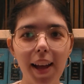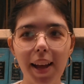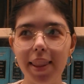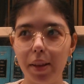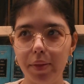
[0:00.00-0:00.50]

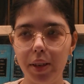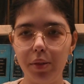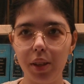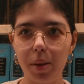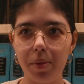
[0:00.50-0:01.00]
That
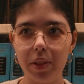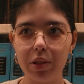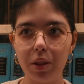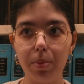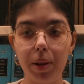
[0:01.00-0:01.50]
video will come
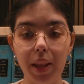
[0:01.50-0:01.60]
eventually, but